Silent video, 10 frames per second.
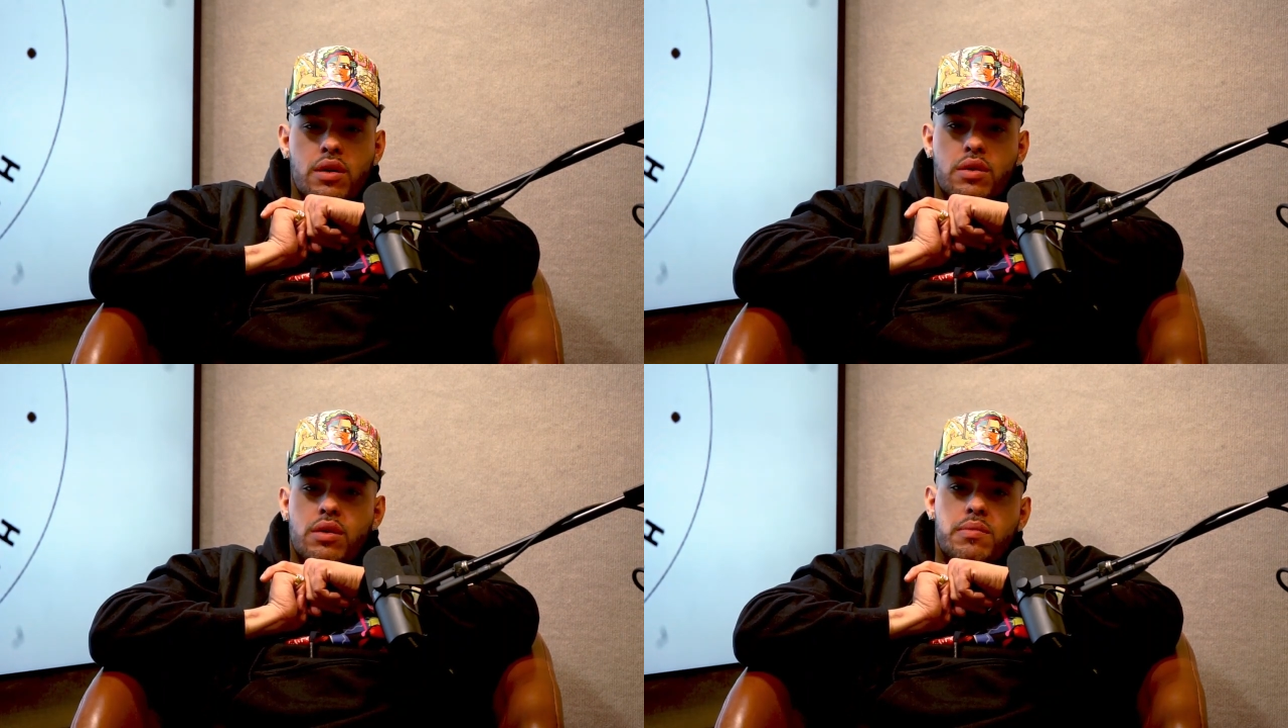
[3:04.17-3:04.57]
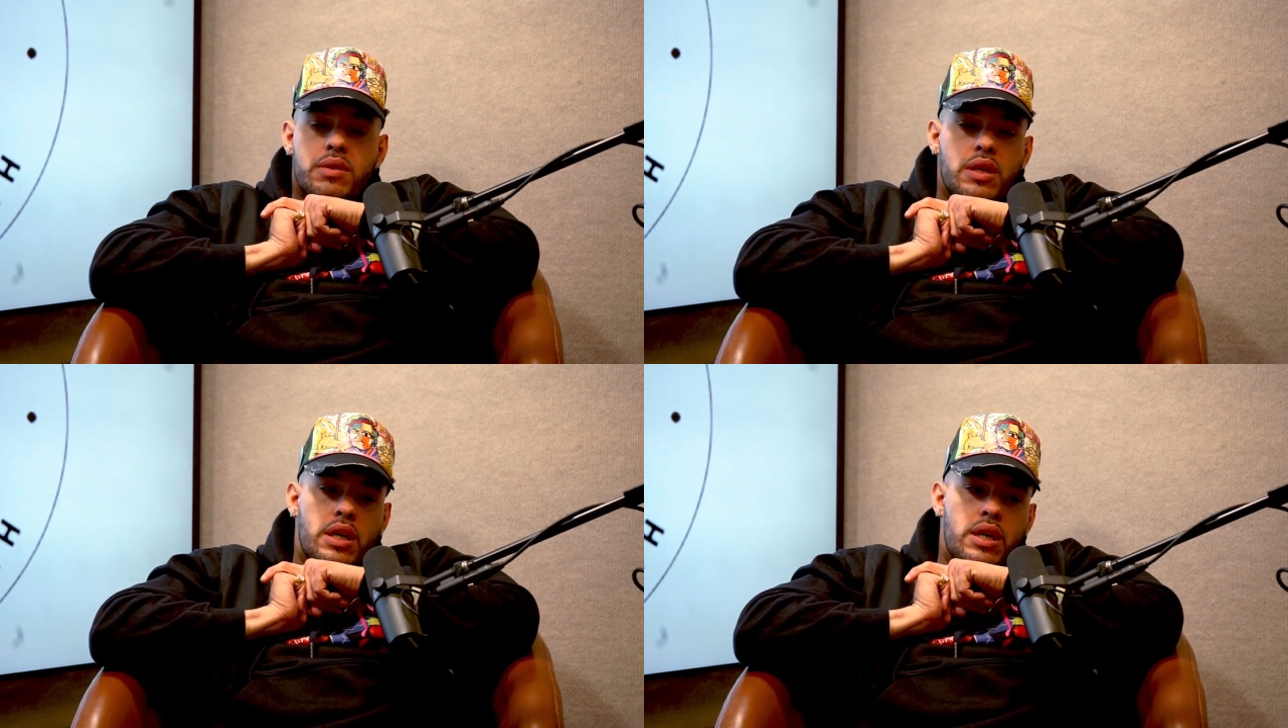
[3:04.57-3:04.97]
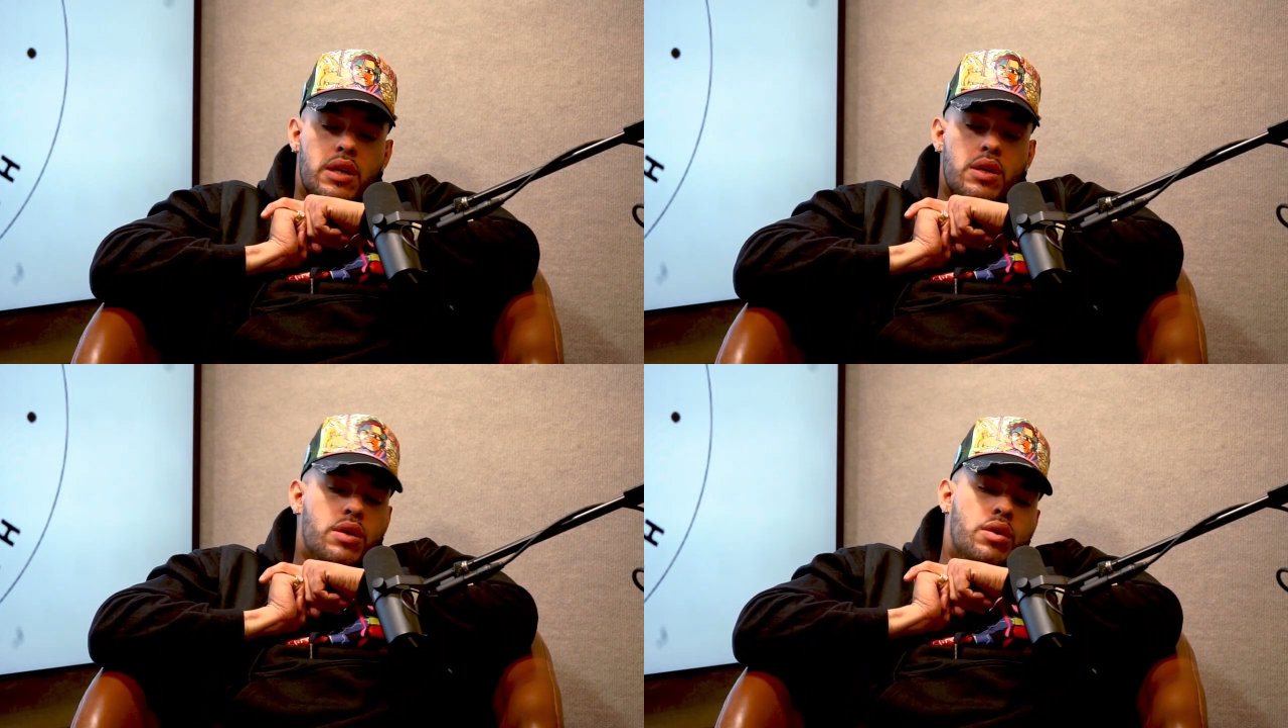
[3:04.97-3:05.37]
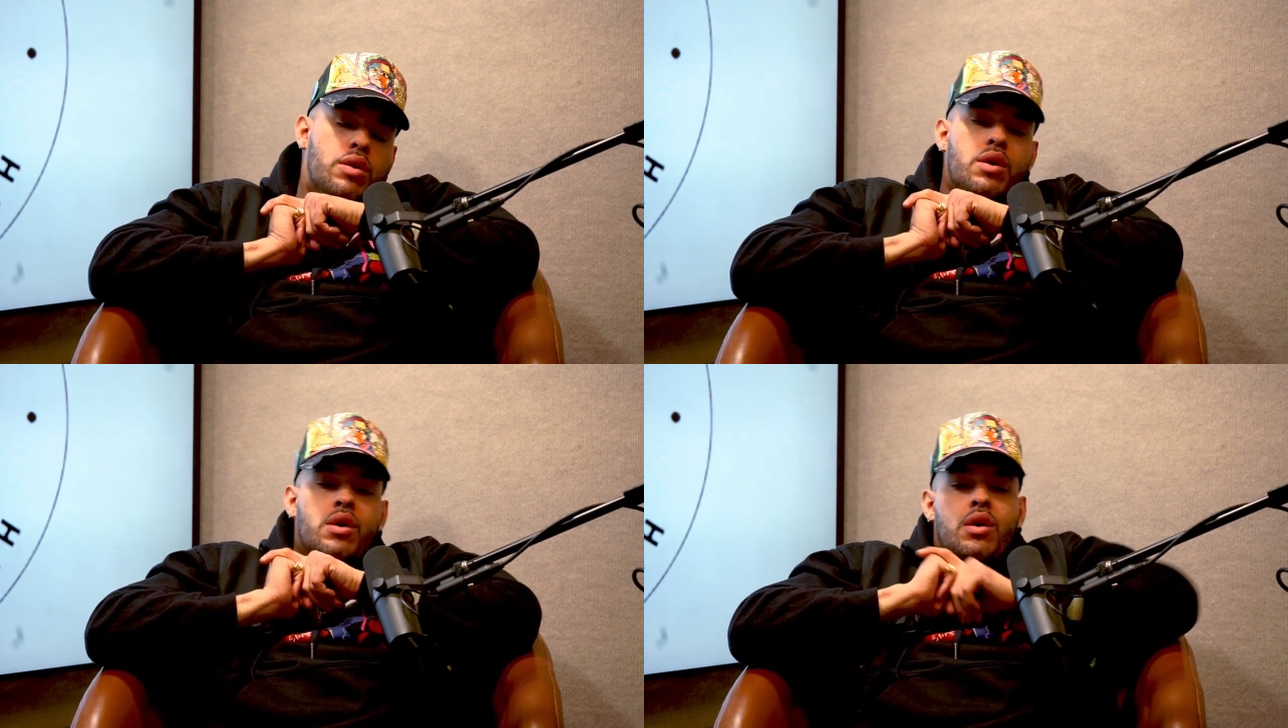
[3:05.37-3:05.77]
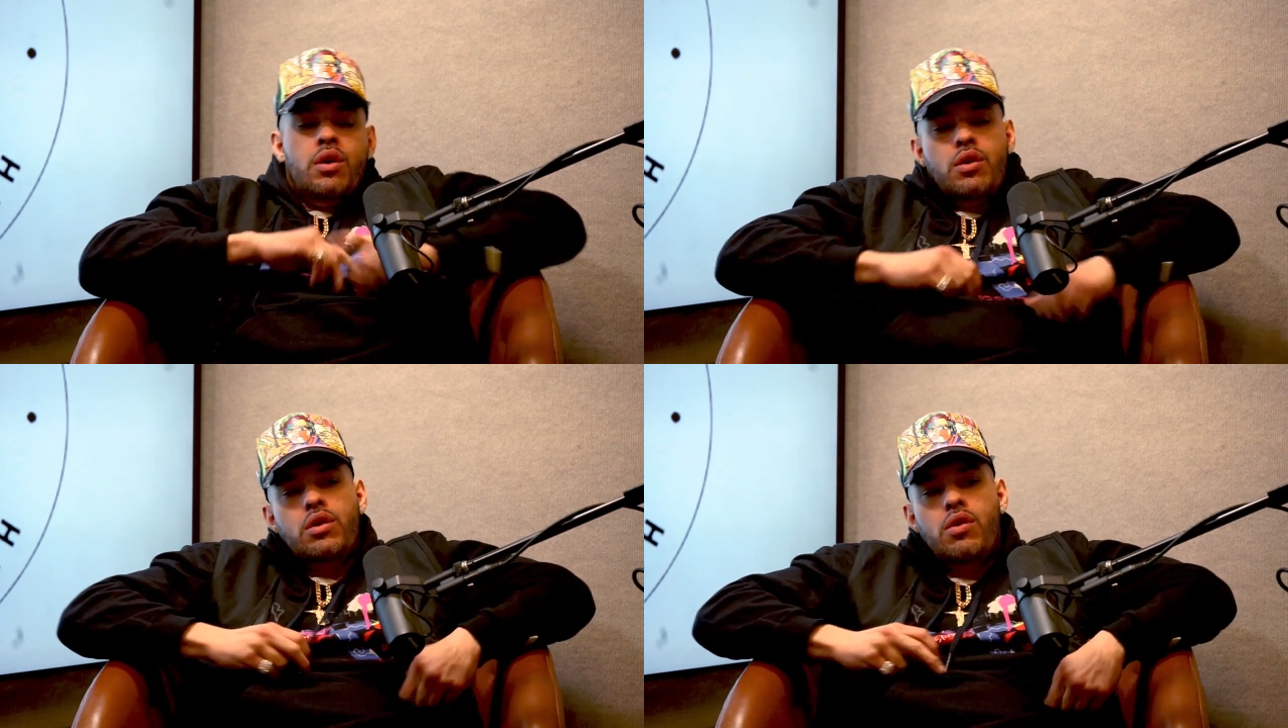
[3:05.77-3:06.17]
You know what I'm saying? And
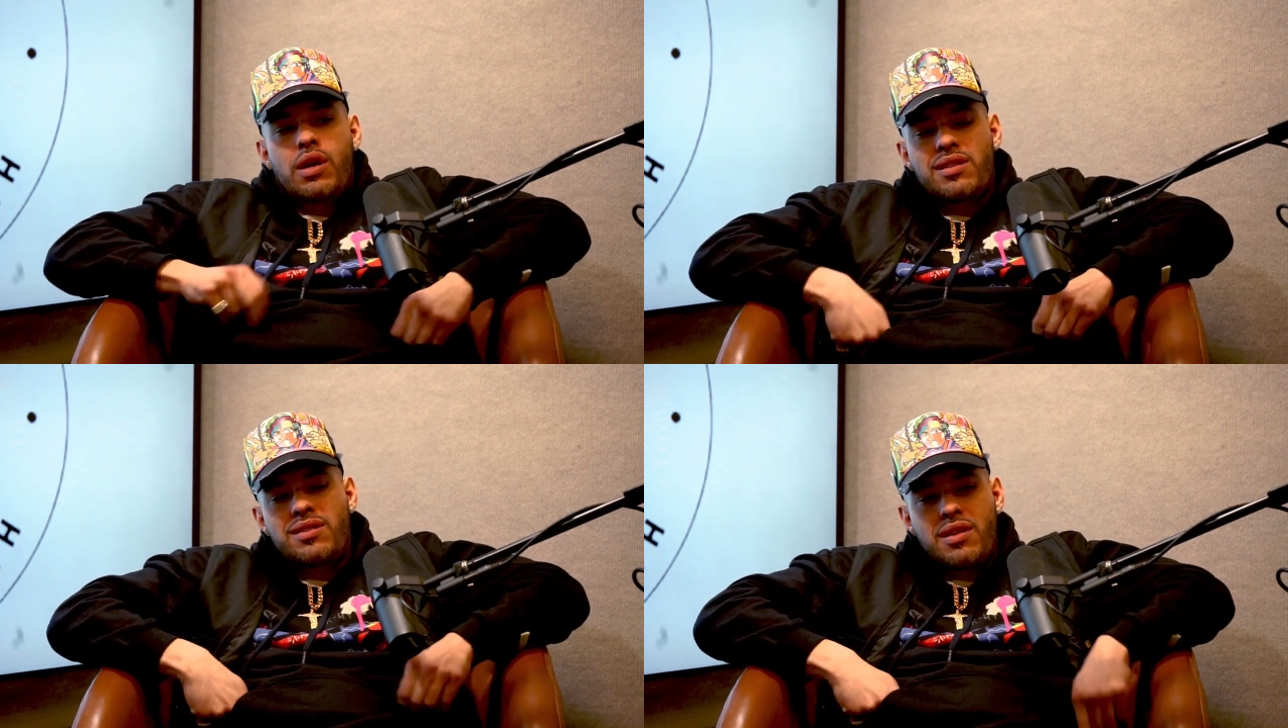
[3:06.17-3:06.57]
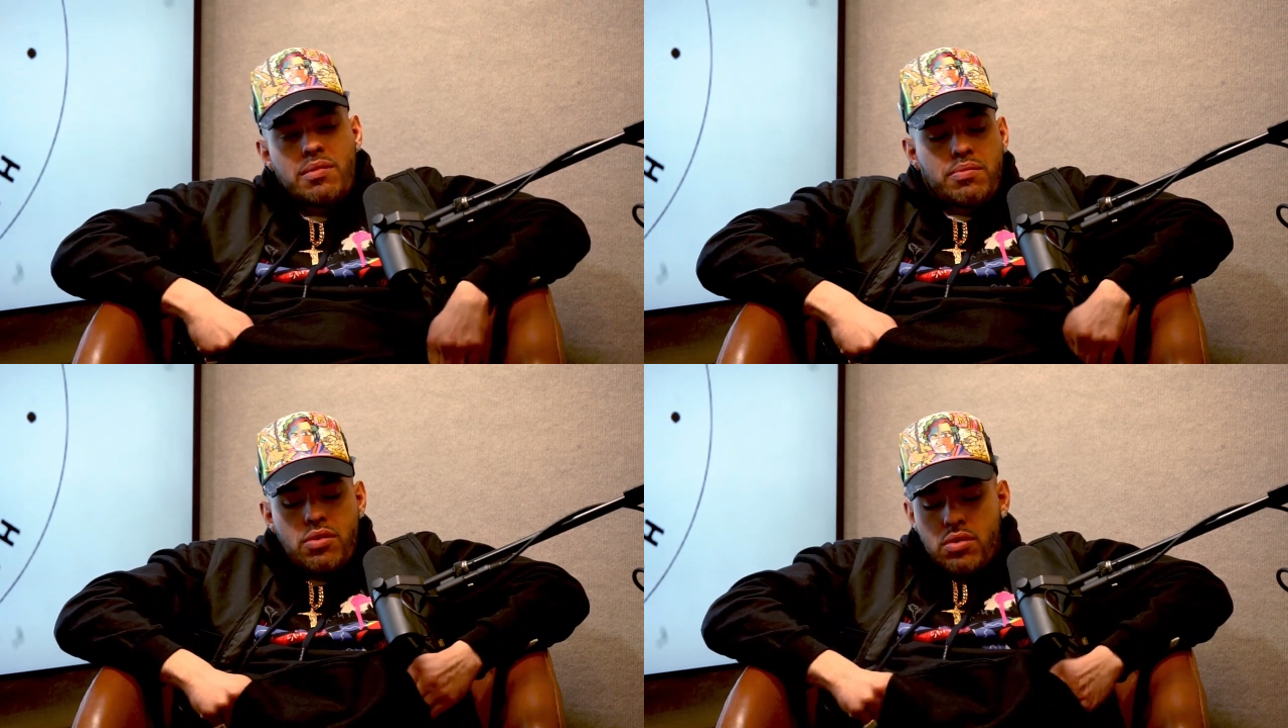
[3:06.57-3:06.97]
you know, that's it, bro.